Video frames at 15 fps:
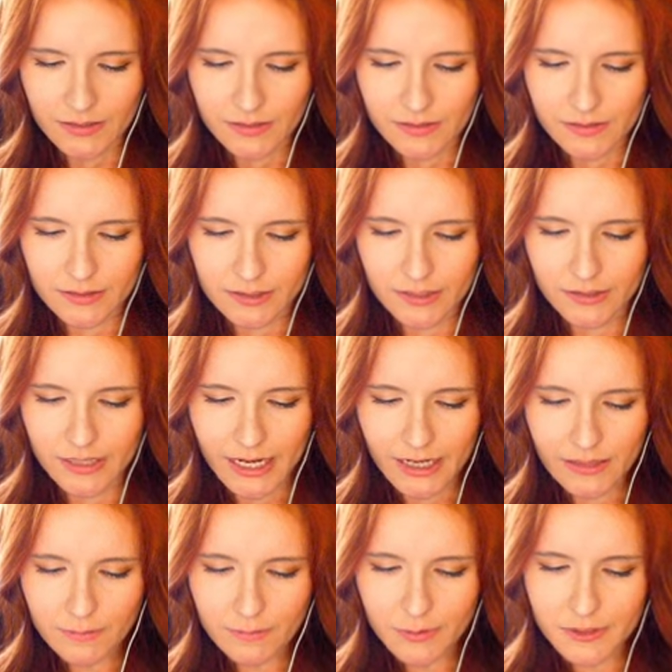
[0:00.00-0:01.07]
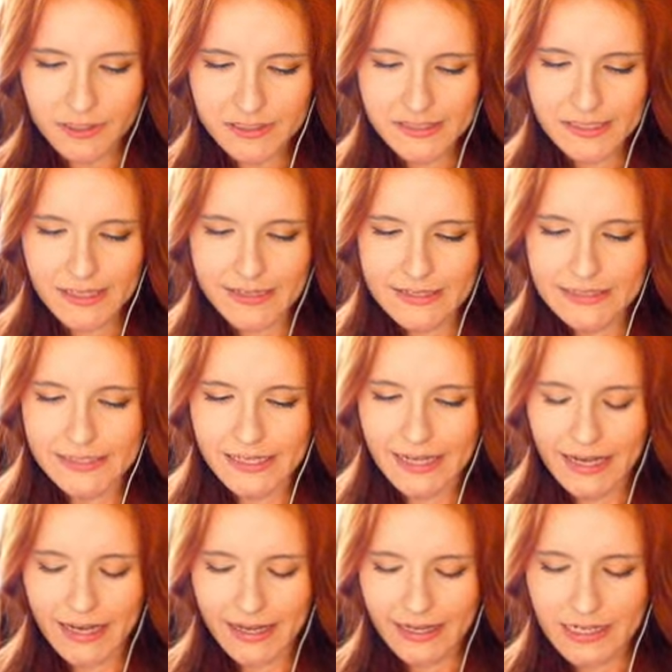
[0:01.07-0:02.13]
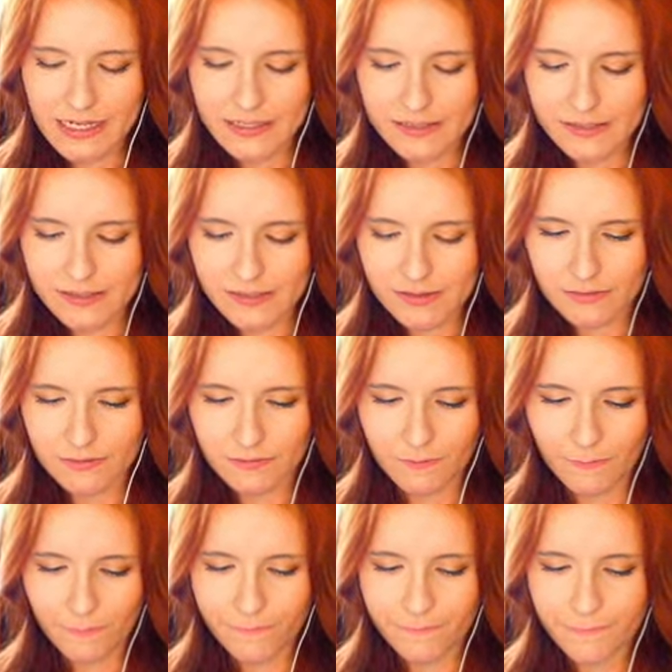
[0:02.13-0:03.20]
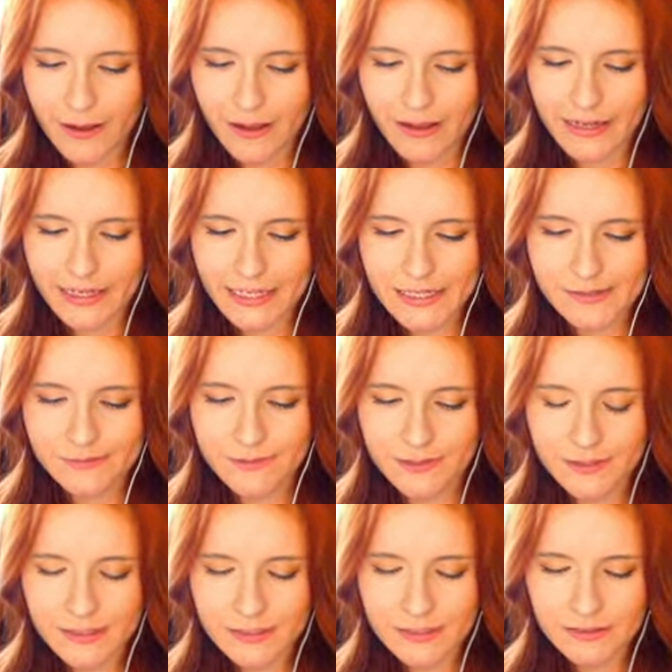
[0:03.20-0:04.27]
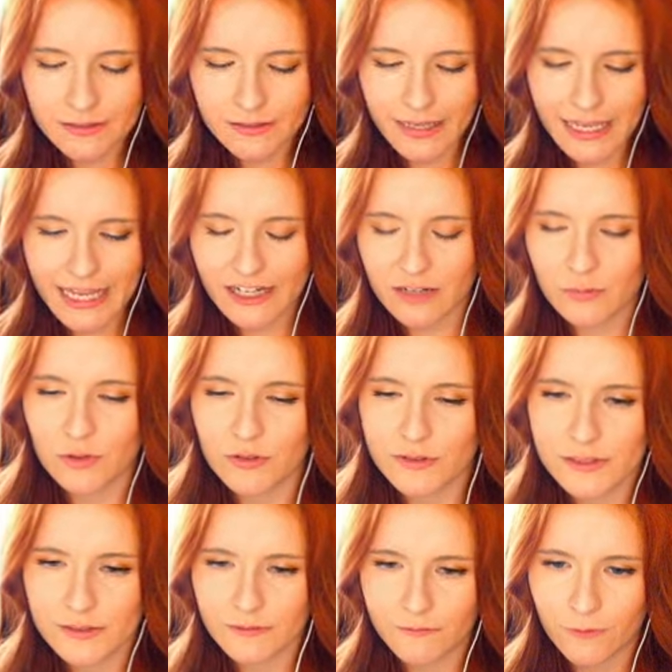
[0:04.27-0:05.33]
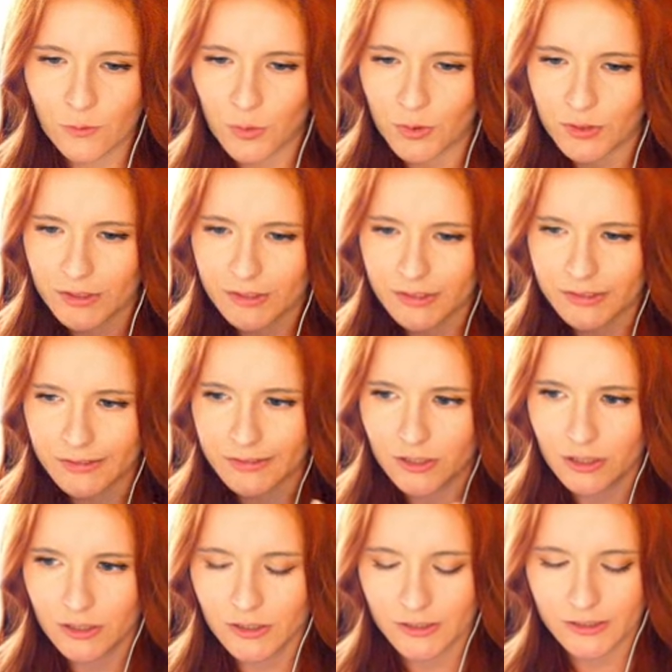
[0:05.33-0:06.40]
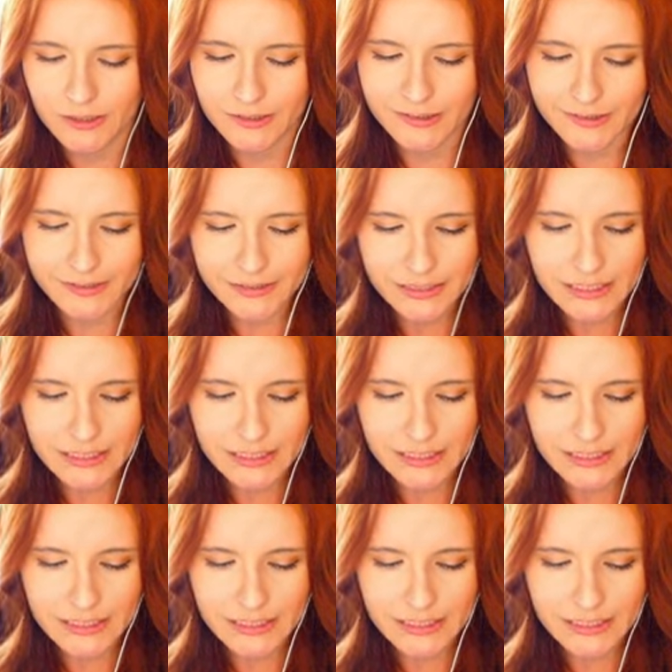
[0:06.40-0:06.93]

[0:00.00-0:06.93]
So that puts us at five animals for herd.